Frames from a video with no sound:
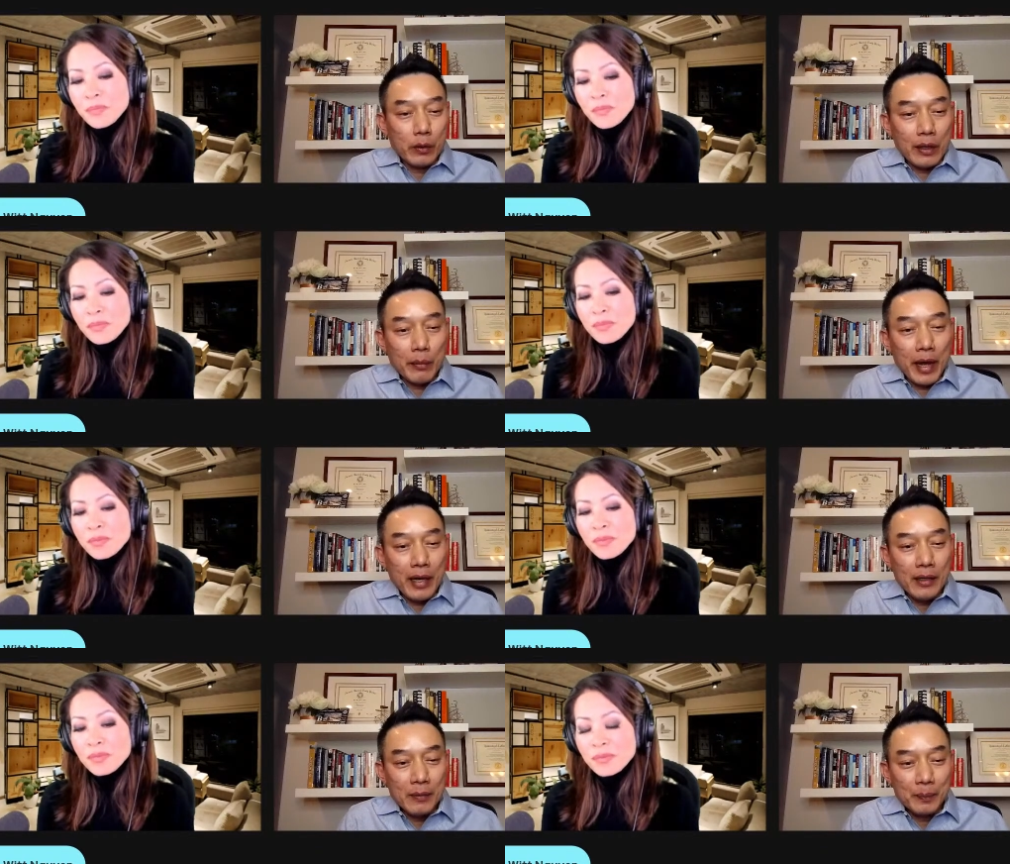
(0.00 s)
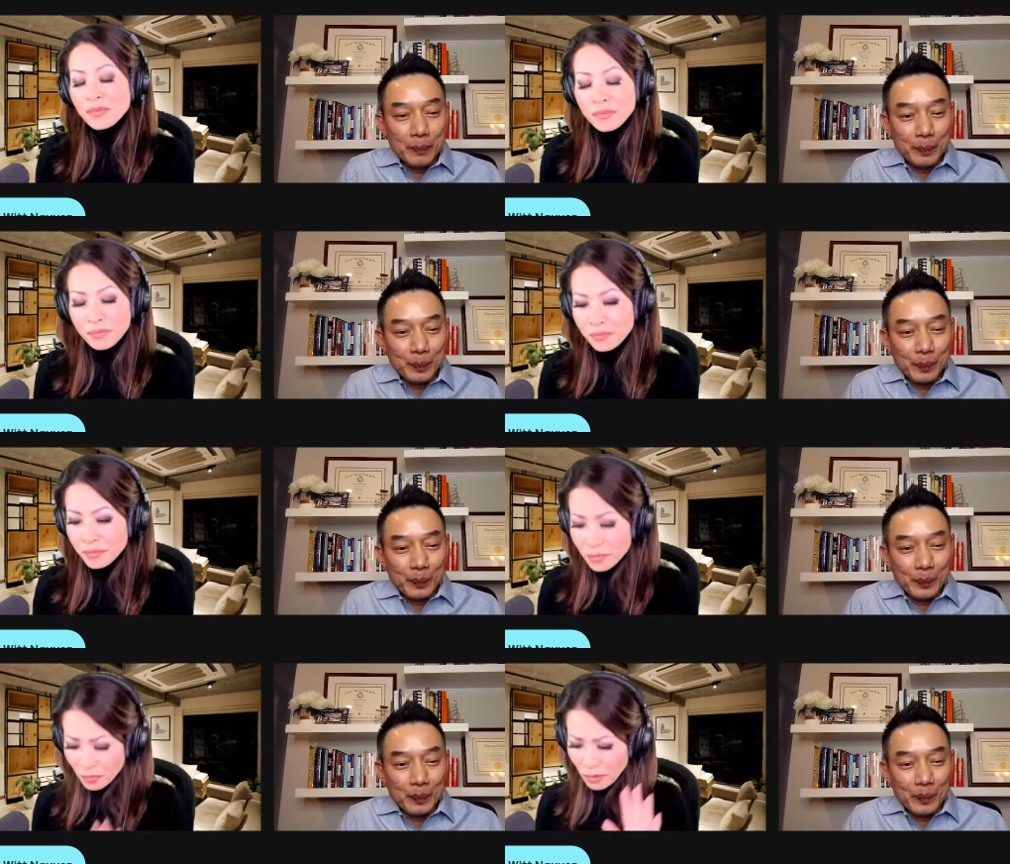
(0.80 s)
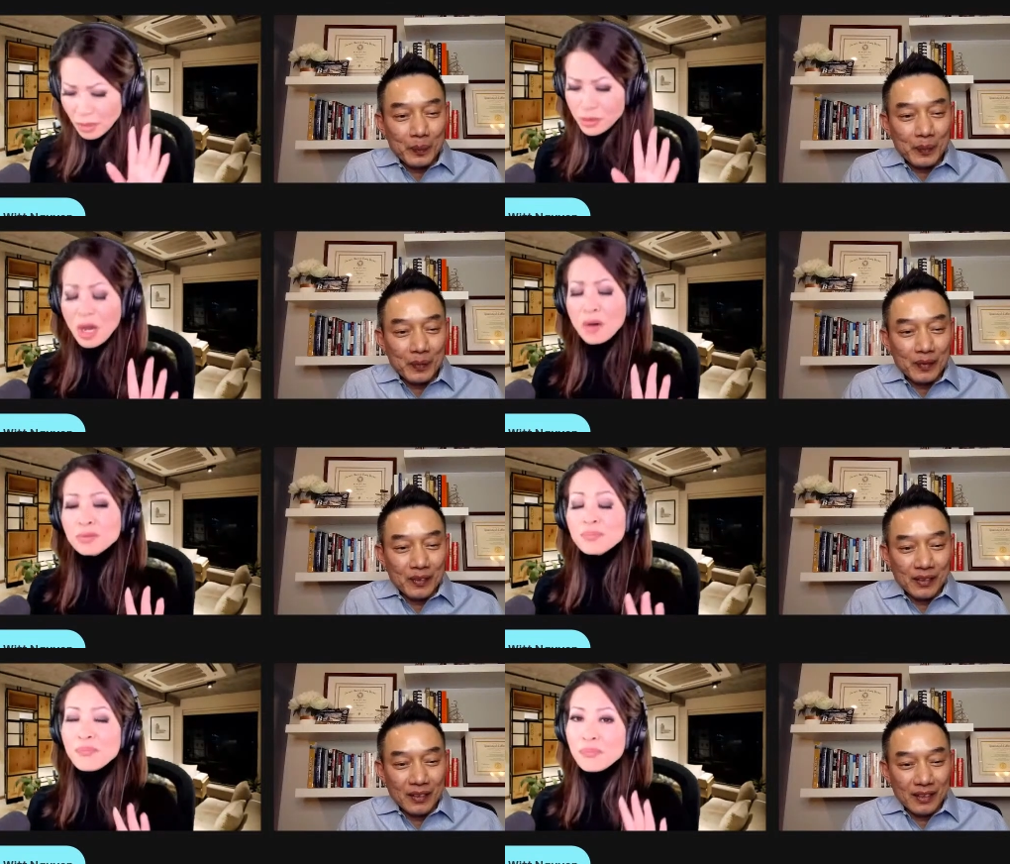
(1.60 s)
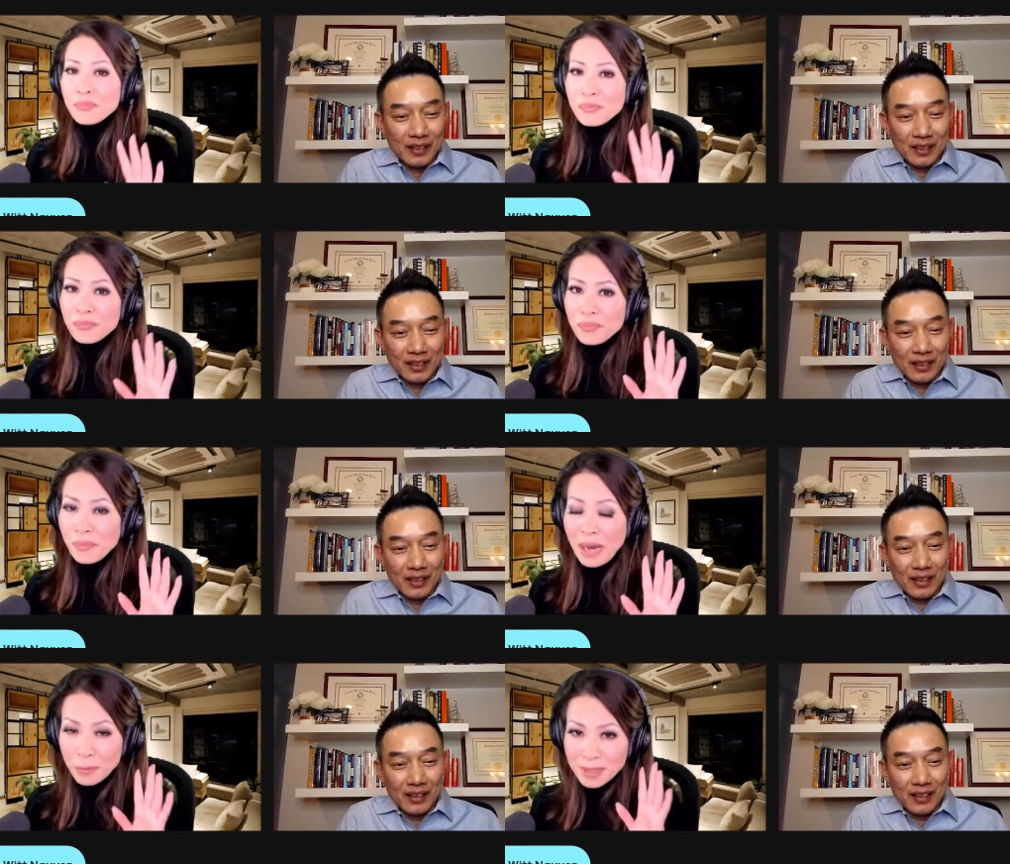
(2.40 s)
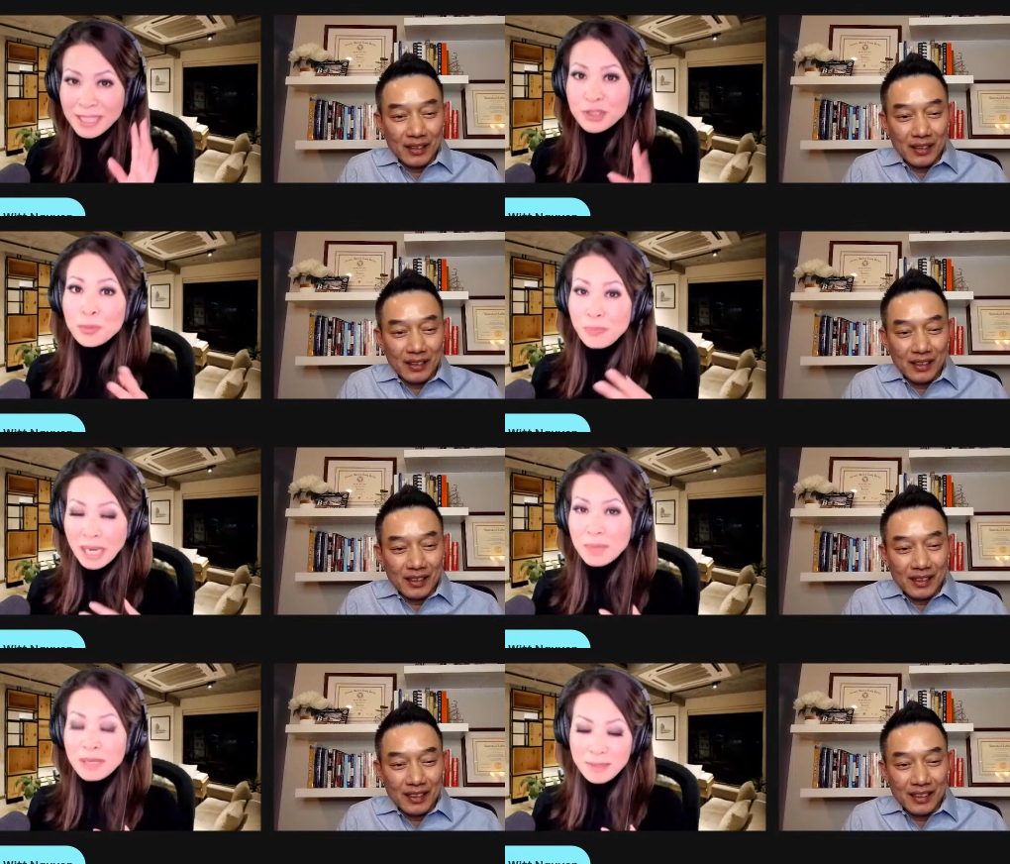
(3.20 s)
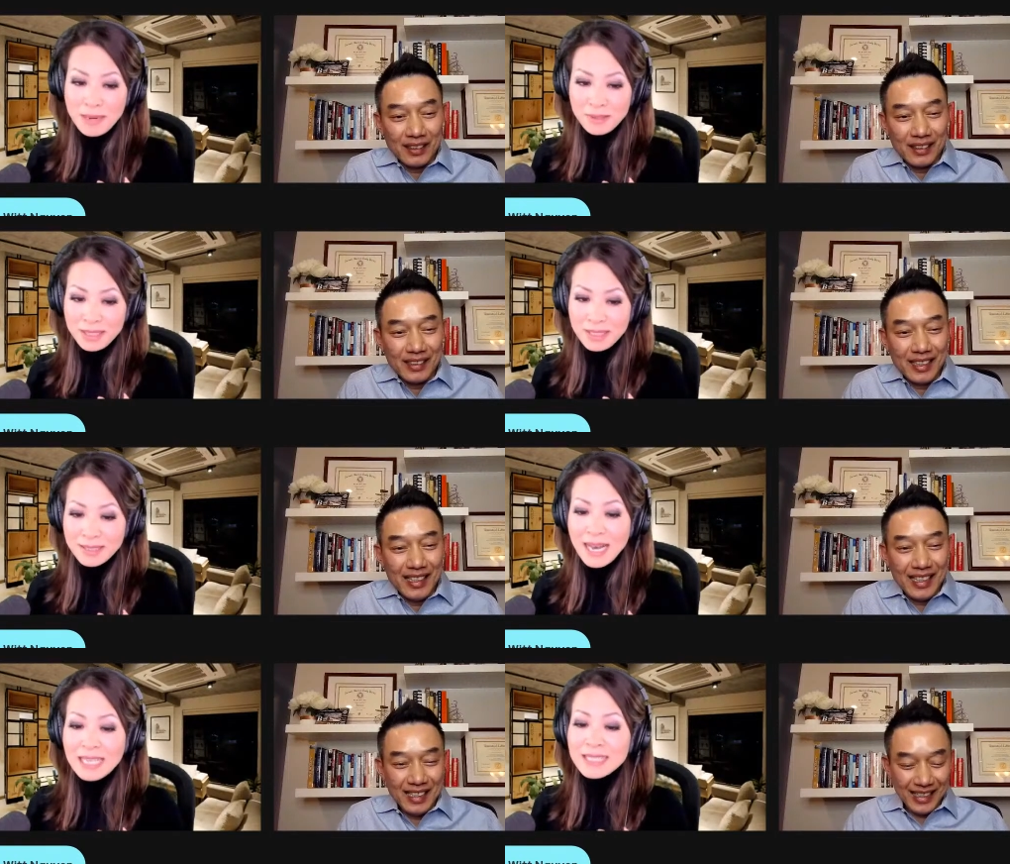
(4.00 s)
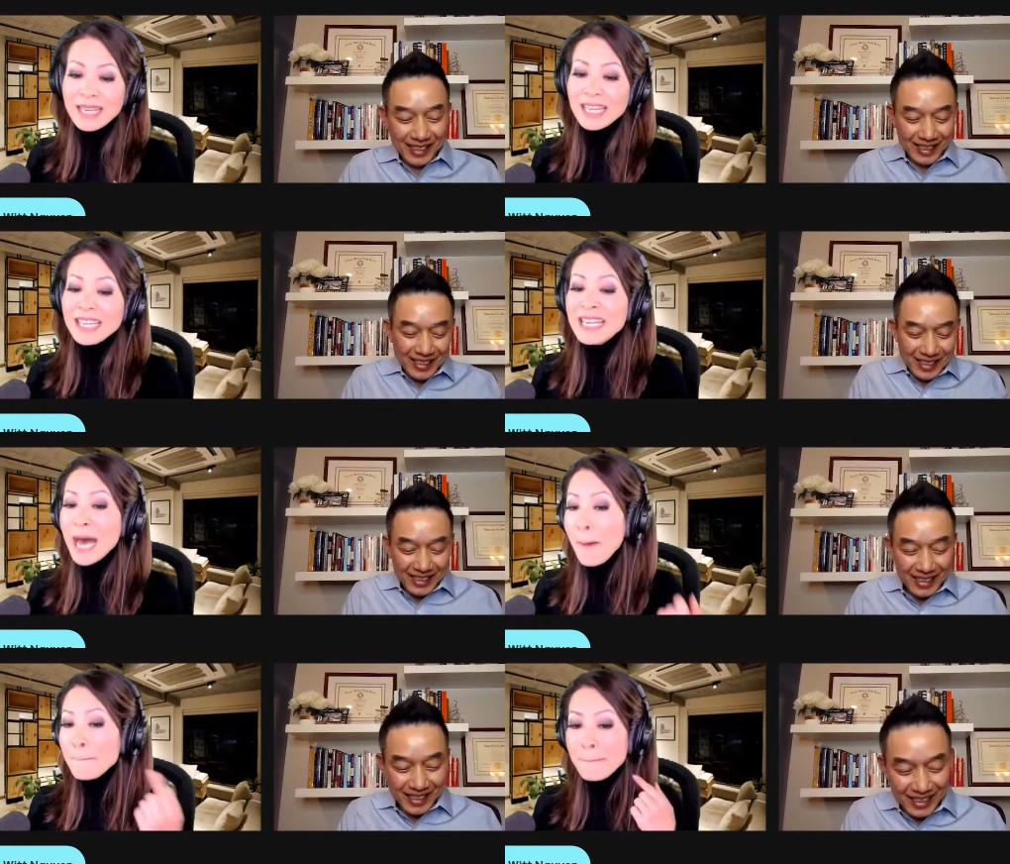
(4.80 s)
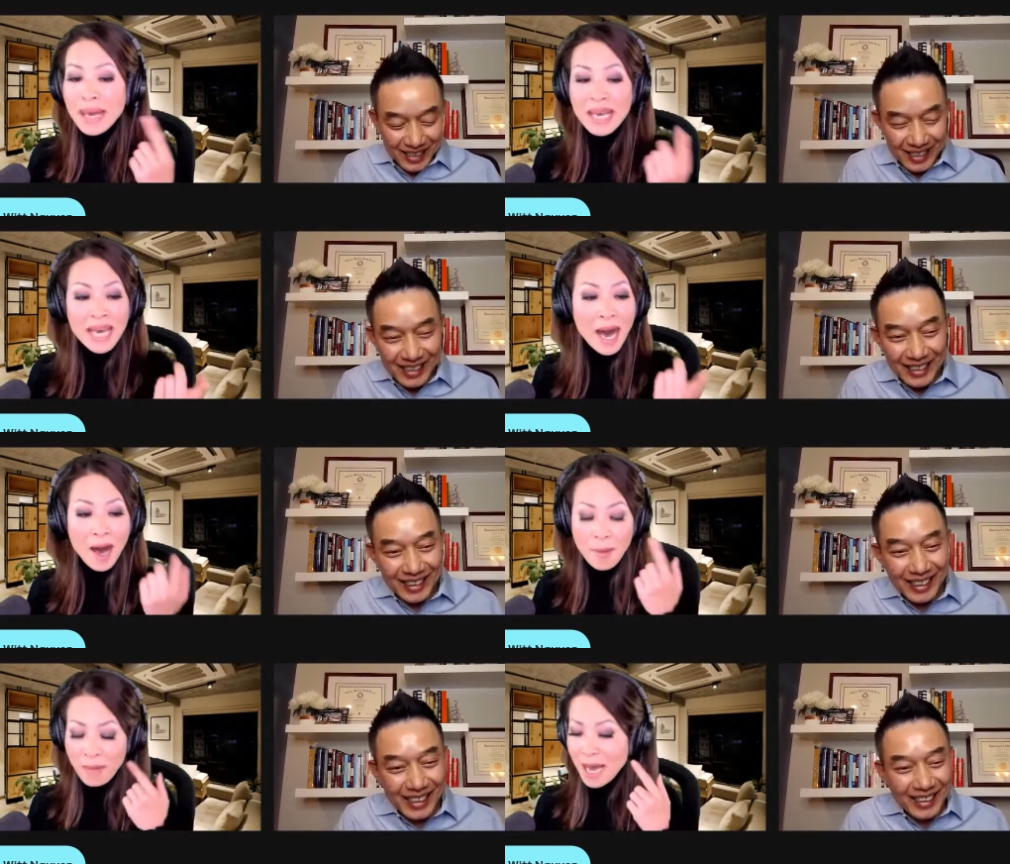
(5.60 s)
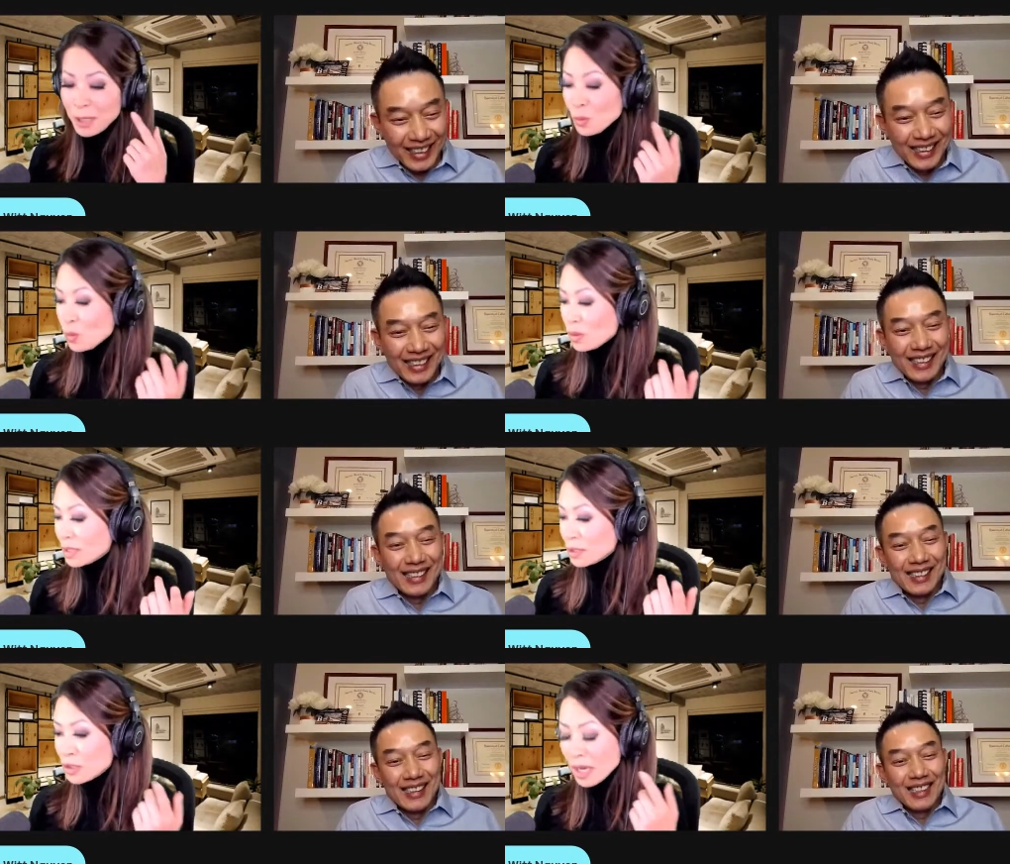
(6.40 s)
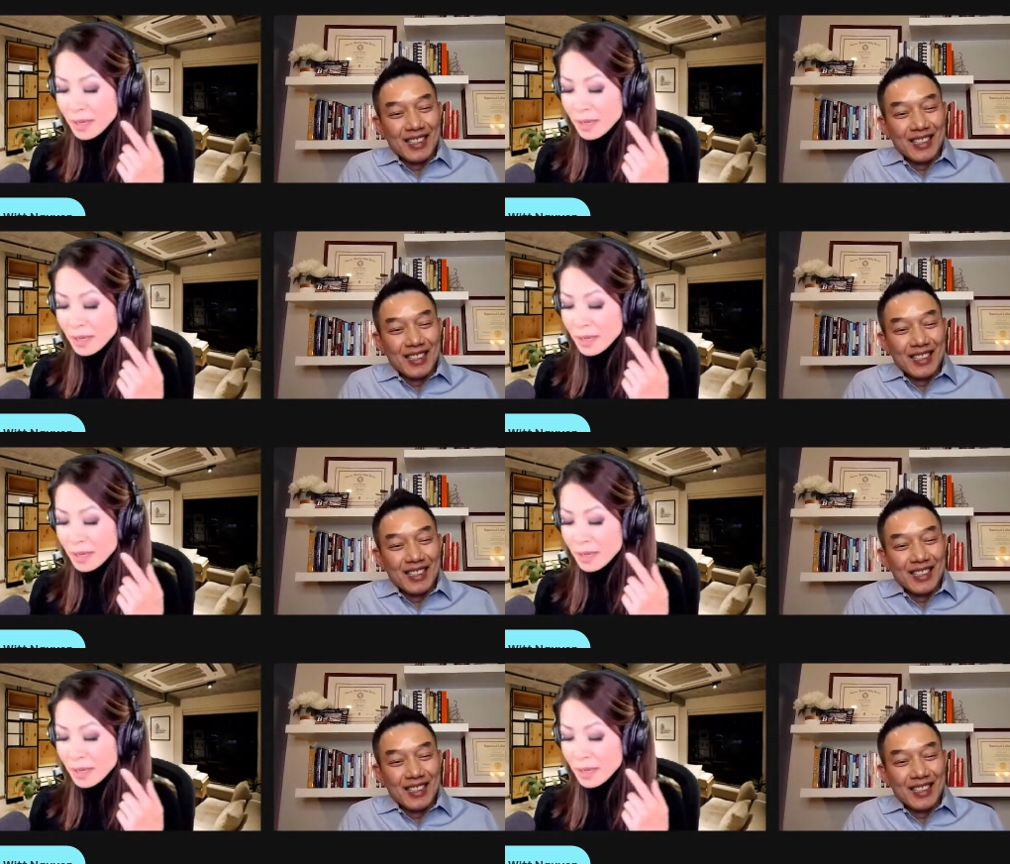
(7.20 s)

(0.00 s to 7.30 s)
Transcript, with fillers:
Speaker 1: any pain?
Speaker 2: So I was such a baby about this. I said, numb me up. I don't, it,